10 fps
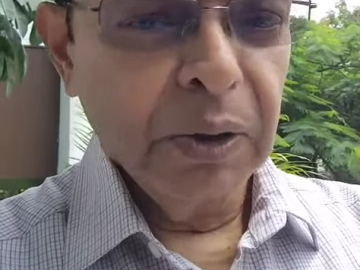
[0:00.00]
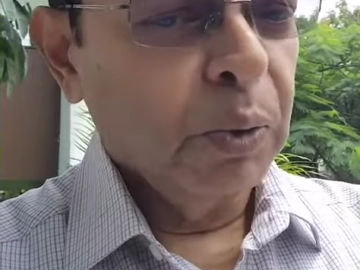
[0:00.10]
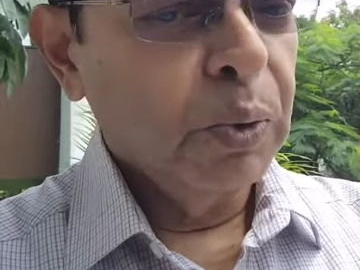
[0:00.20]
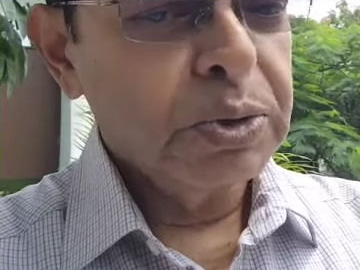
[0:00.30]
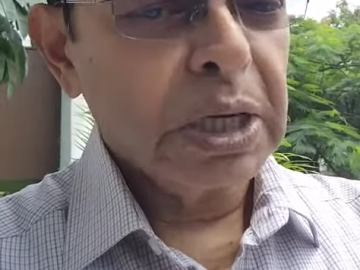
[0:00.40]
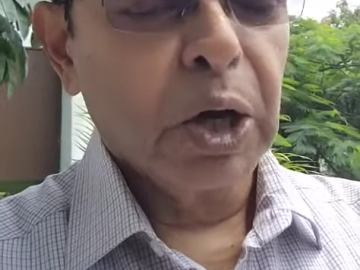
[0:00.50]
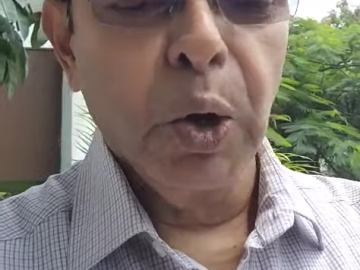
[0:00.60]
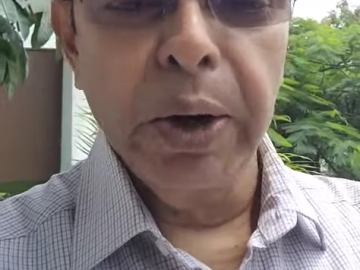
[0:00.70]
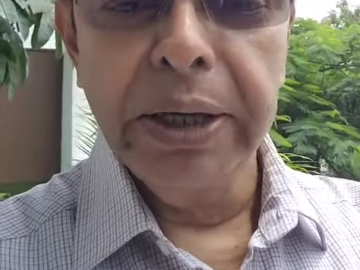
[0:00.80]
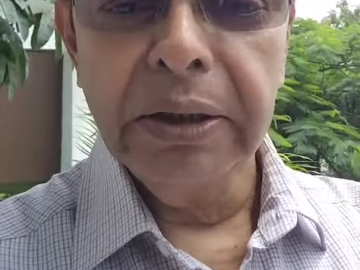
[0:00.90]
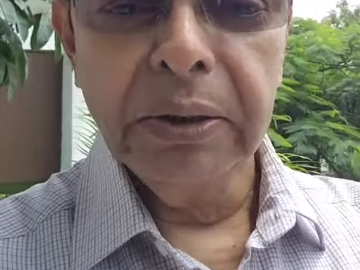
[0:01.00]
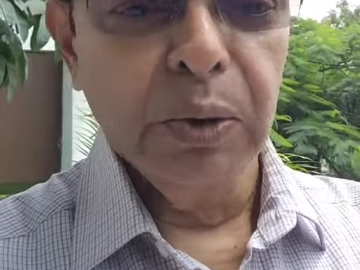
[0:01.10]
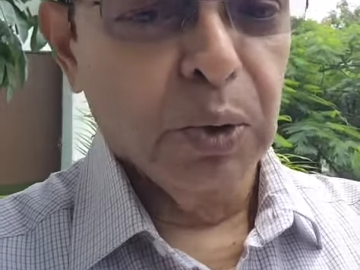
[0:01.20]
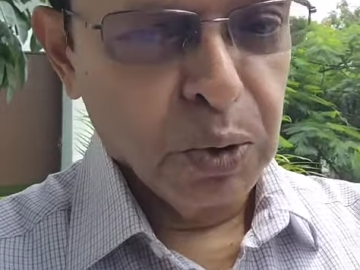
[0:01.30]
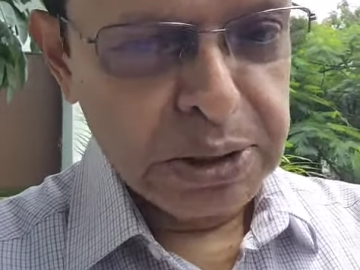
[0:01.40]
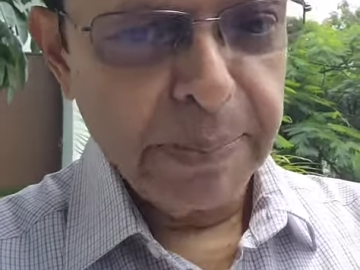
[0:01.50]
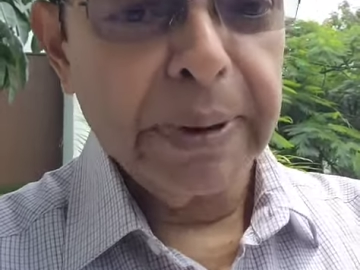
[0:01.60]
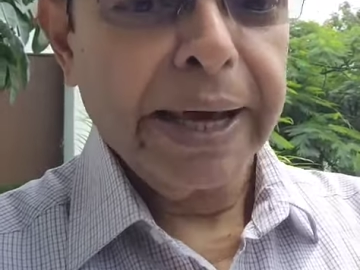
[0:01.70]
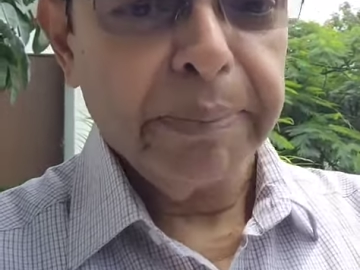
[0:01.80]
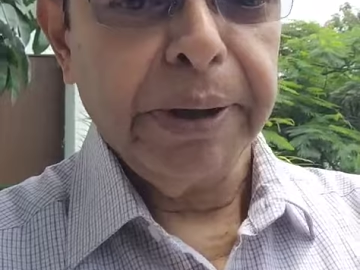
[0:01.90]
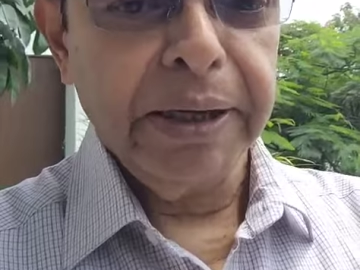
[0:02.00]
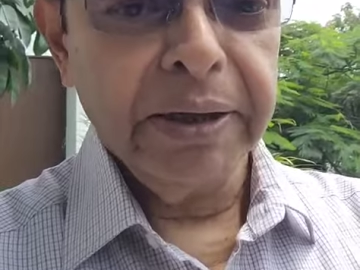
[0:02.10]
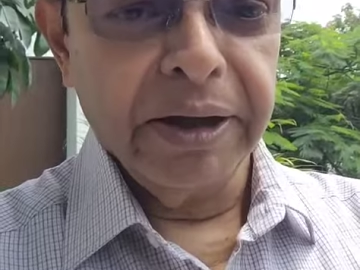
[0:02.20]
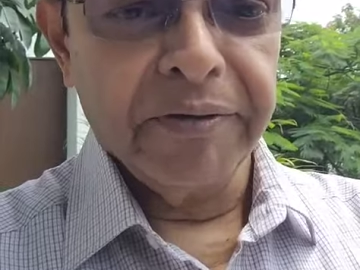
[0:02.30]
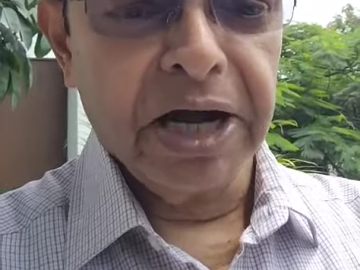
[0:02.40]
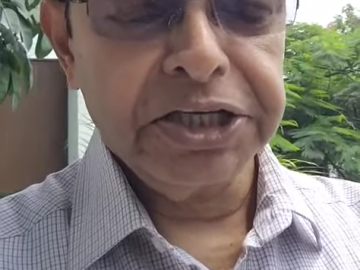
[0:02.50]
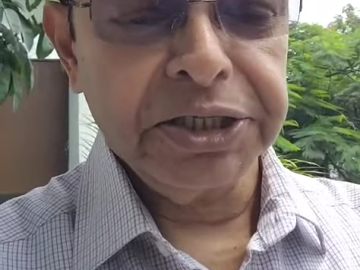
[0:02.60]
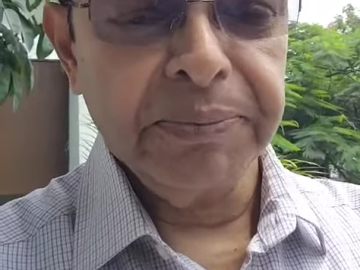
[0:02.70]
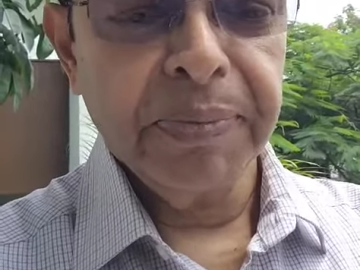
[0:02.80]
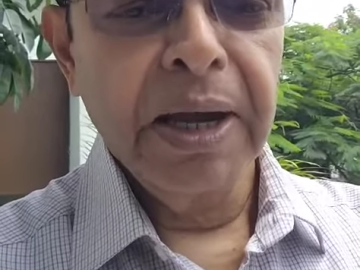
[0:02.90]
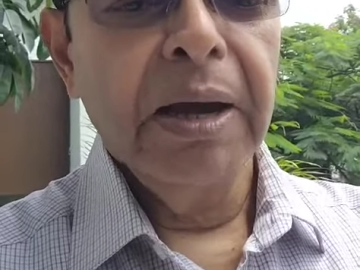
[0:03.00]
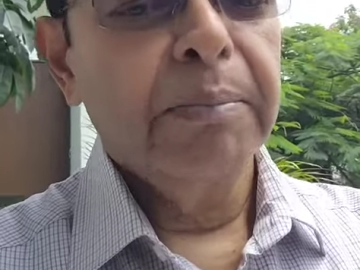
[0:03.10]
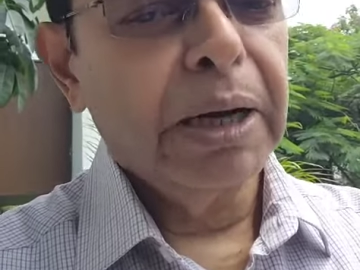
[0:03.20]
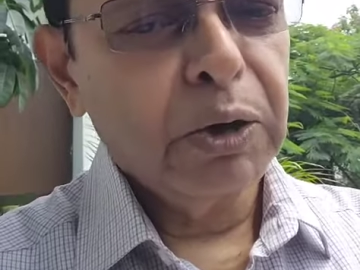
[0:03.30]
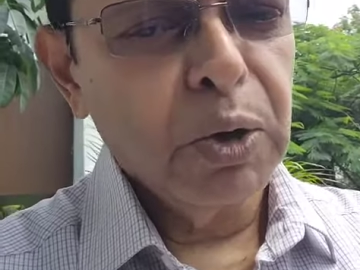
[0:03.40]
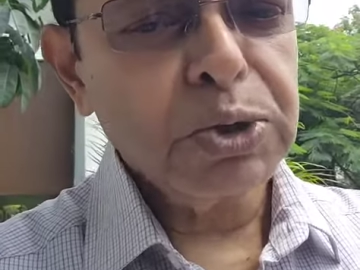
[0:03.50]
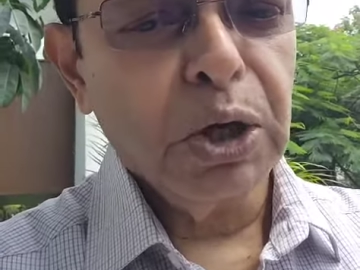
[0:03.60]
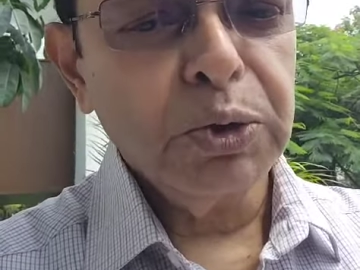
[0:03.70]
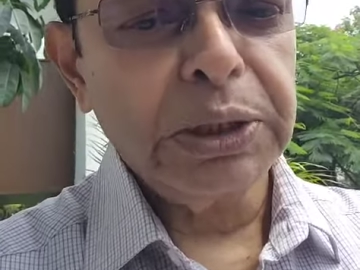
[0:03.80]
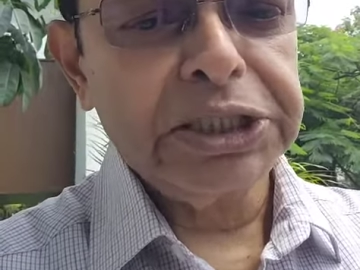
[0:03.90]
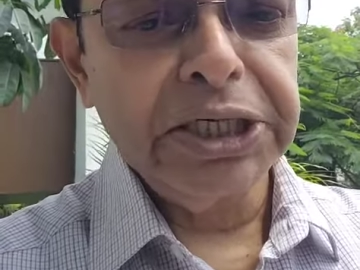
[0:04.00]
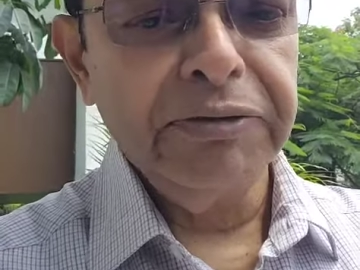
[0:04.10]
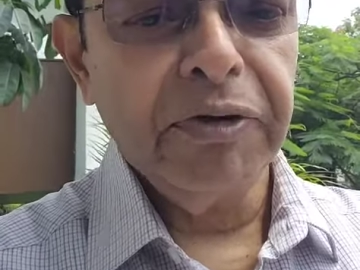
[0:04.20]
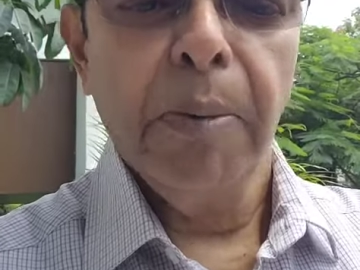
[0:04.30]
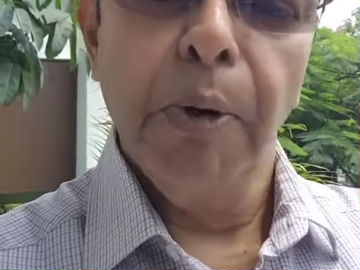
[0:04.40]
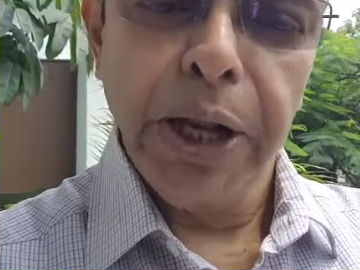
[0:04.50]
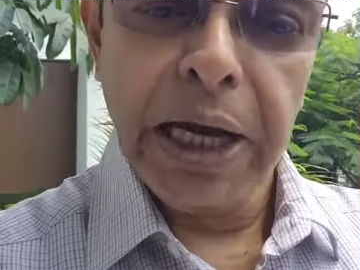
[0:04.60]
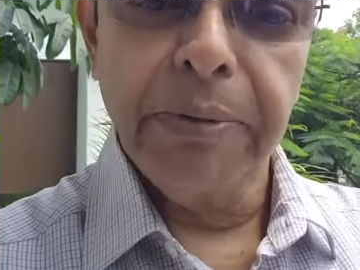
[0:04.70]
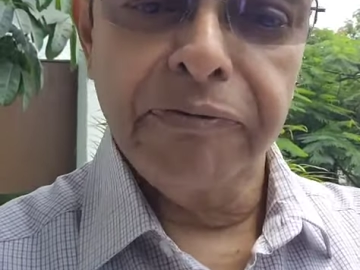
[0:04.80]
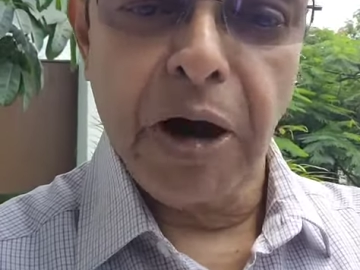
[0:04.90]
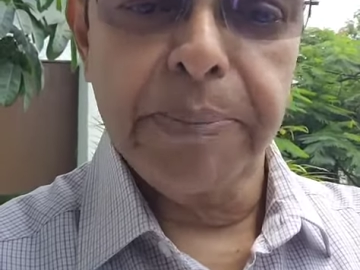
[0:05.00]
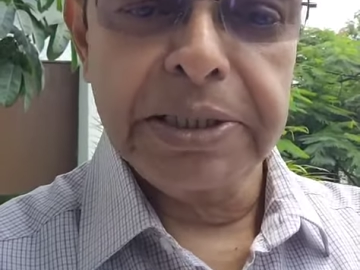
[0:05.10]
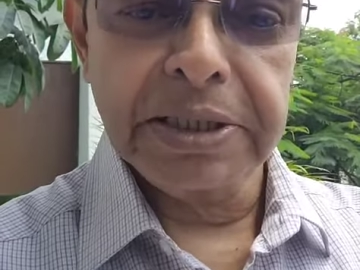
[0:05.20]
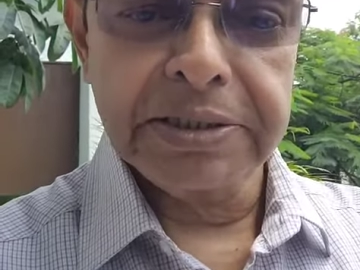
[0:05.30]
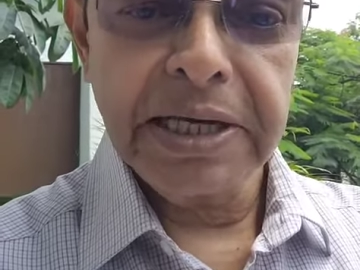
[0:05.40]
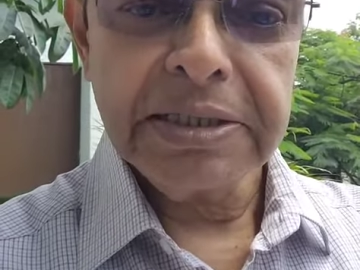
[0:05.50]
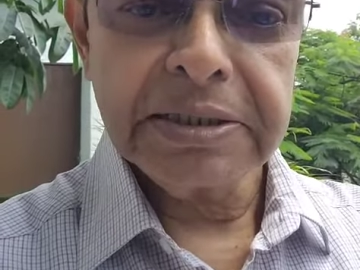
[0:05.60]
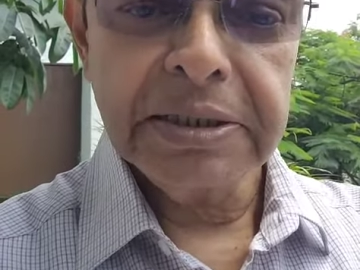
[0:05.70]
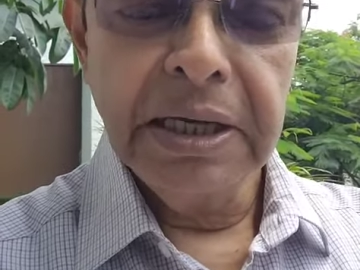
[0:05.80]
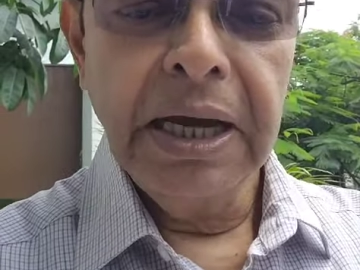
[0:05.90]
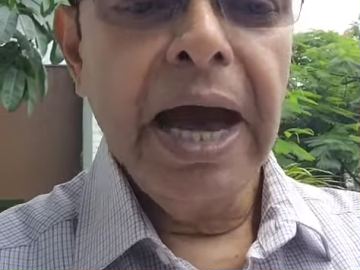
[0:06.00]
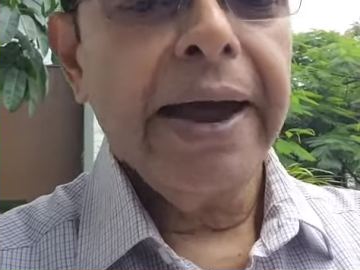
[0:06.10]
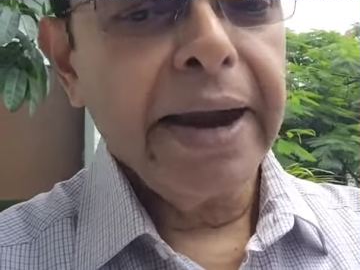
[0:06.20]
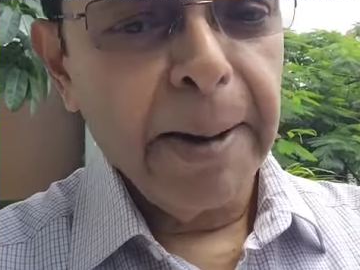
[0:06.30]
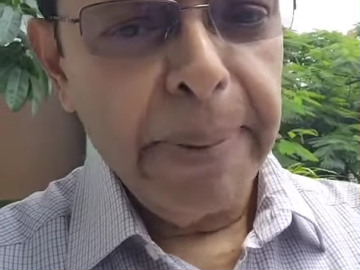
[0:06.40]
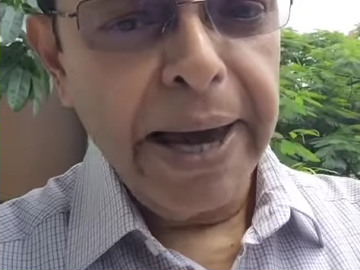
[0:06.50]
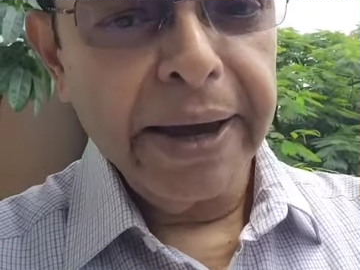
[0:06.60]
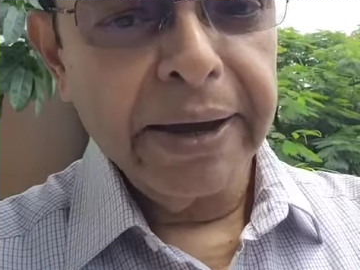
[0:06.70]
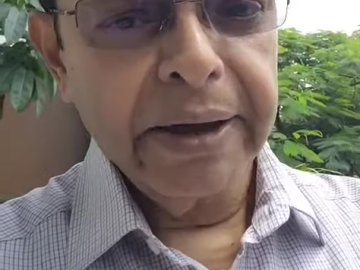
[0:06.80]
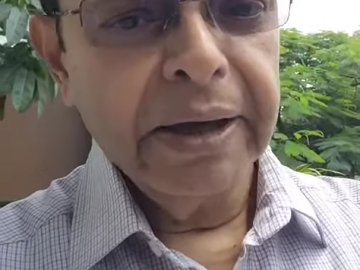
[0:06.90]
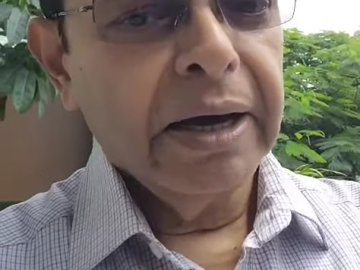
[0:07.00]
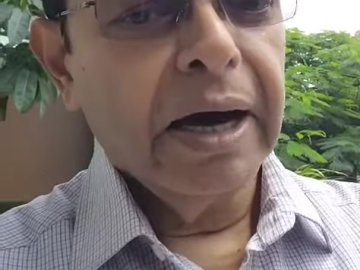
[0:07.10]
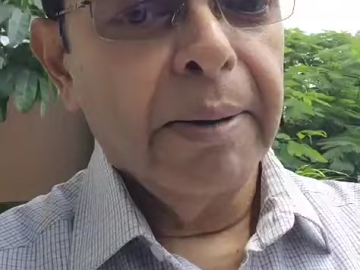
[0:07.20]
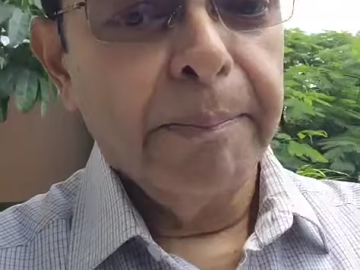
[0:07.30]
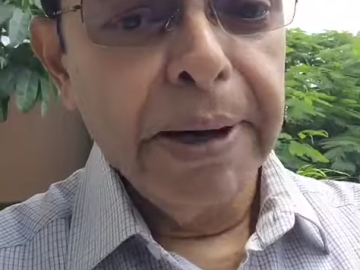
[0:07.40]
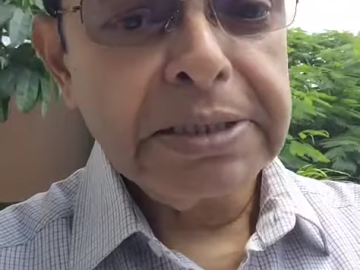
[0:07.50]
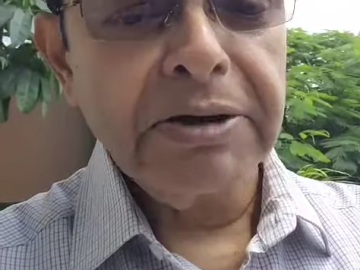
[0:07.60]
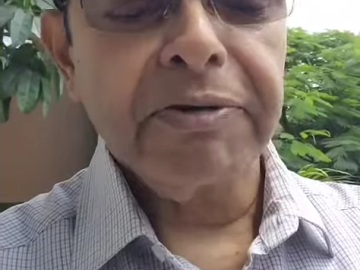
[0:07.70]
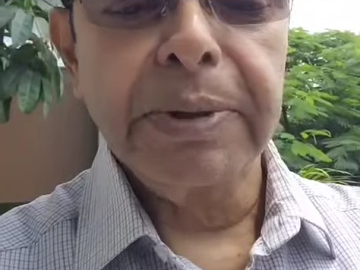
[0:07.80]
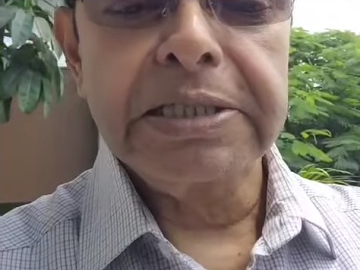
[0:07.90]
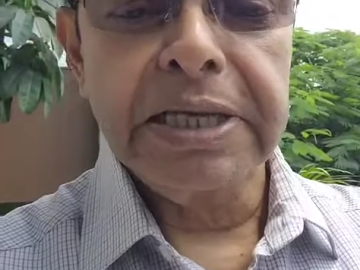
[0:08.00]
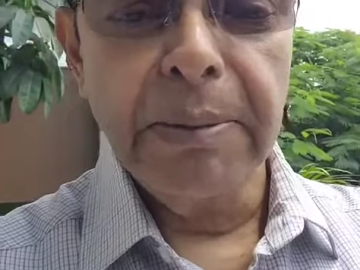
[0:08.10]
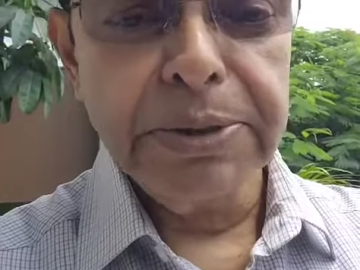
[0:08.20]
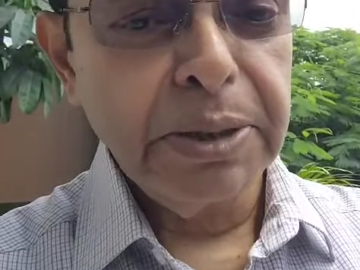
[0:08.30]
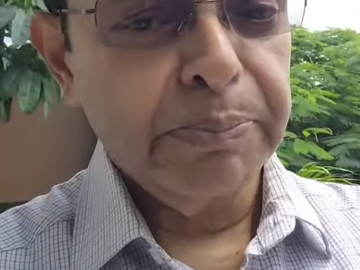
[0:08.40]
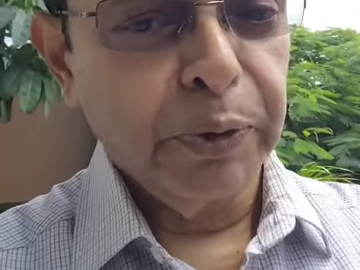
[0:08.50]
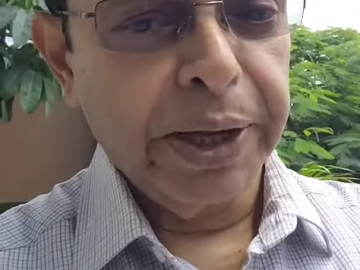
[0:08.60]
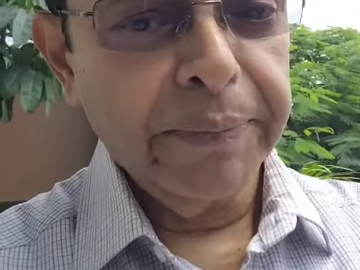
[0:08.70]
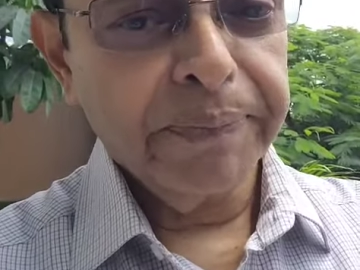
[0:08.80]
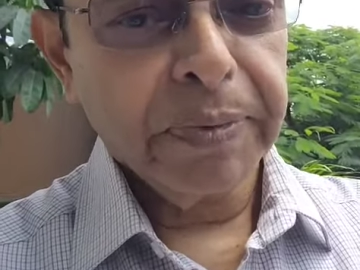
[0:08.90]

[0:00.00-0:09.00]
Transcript: who's a Goan who grows up like me in Ranchi, but goes on to achieve a modicum of corporate success, and Abhay, a person from the slums in Pune,